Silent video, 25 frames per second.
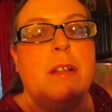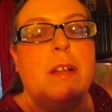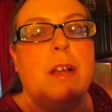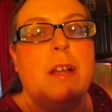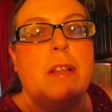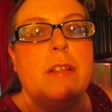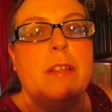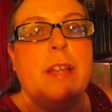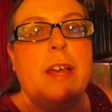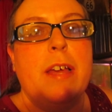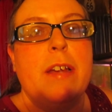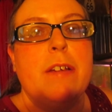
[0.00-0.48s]

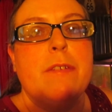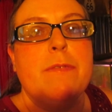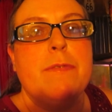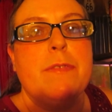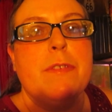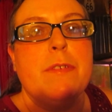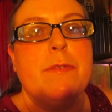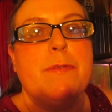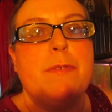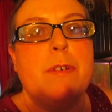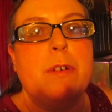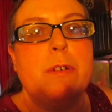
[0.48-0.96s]
A lot of
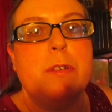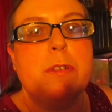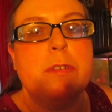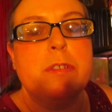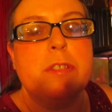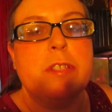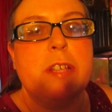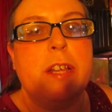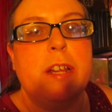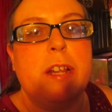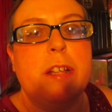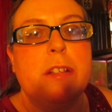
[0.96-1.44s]
the
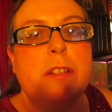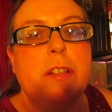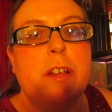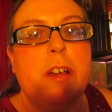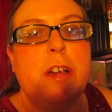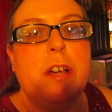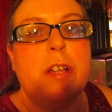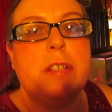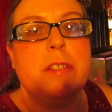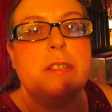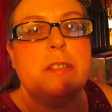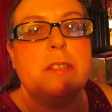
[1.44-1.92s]
photos that I
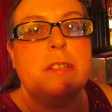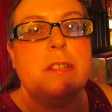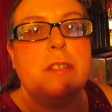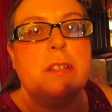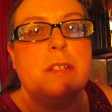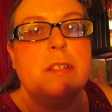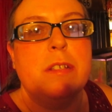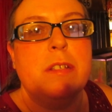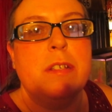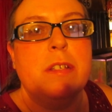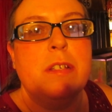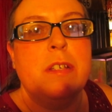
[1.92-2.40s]
lost
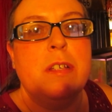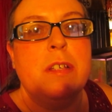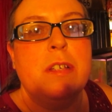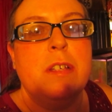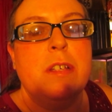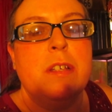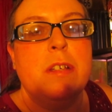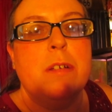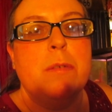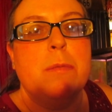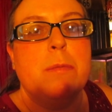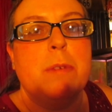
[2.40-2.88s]

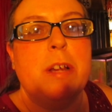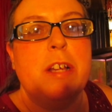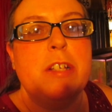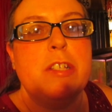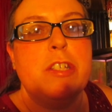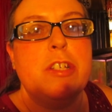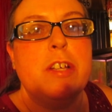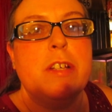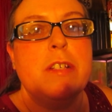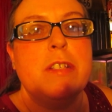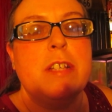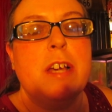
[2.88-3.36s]
when I
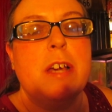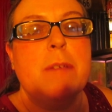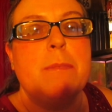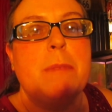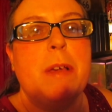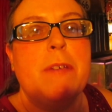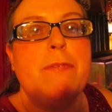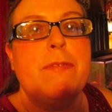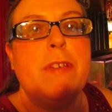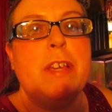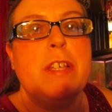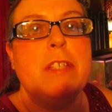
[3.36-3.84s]
shut down
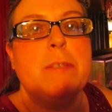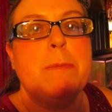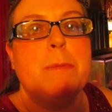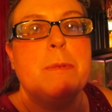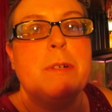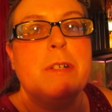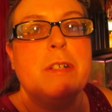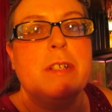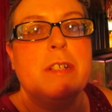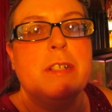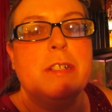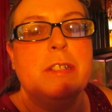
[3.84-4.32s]
my
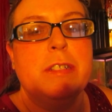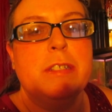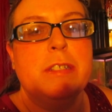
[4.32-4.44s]
Facebook